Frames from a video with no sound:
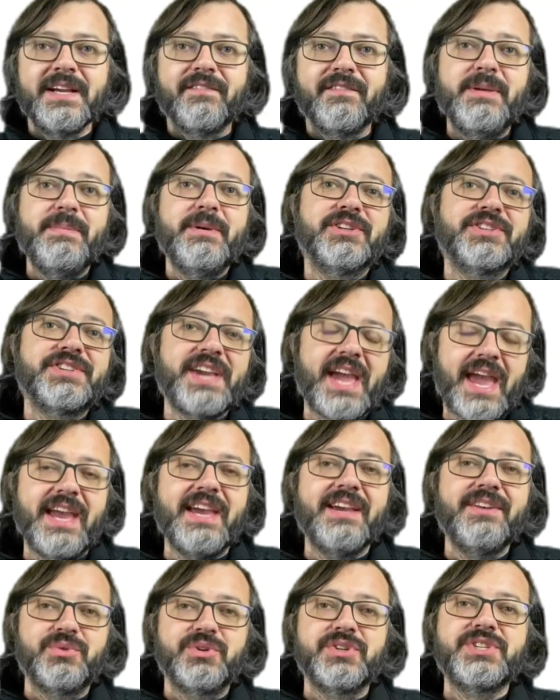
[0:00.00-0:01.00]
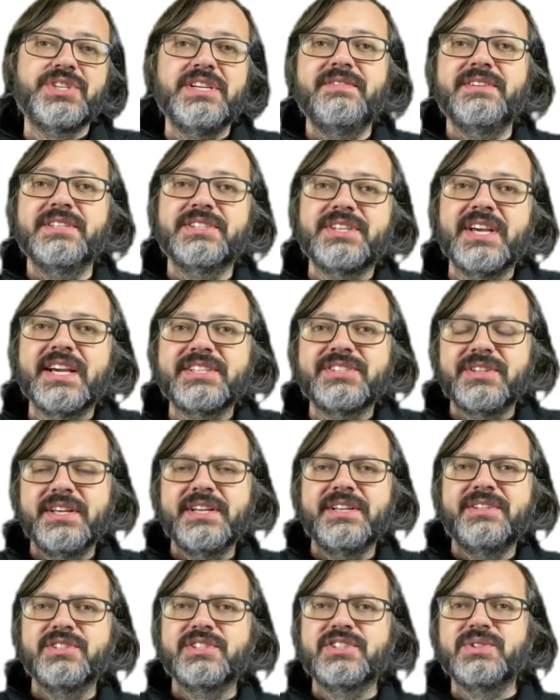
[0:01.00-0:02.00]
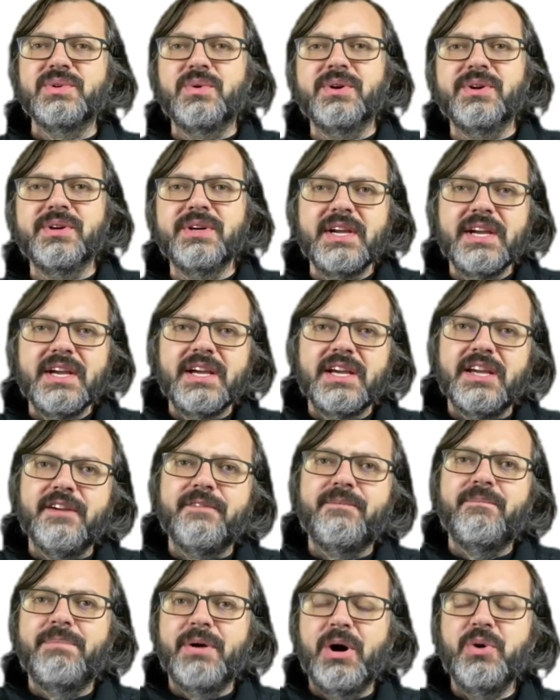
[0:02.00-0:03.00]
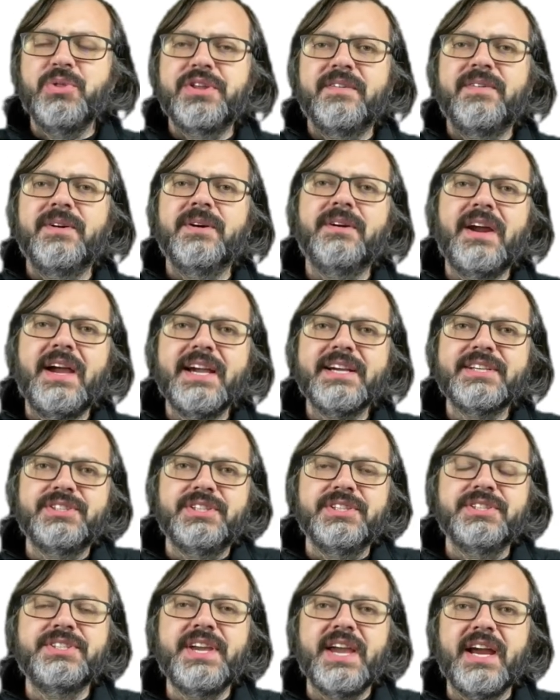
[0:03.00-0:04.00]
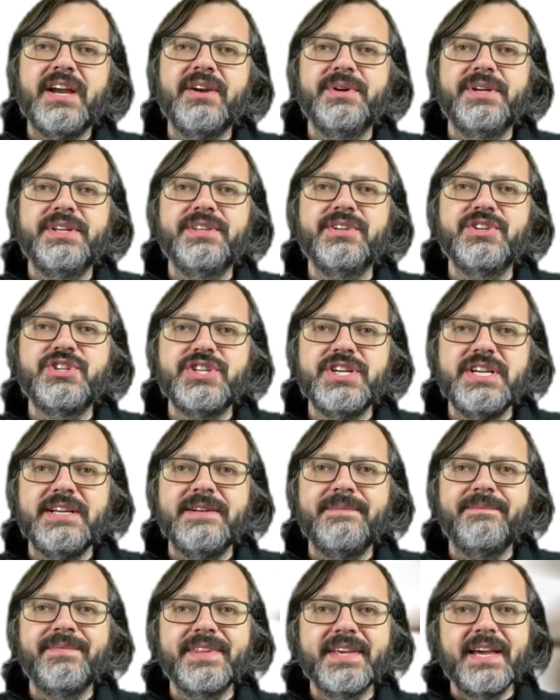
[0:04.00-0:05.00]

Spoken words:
Females can receive a sex-linked disorder if both of her X's carry the gene.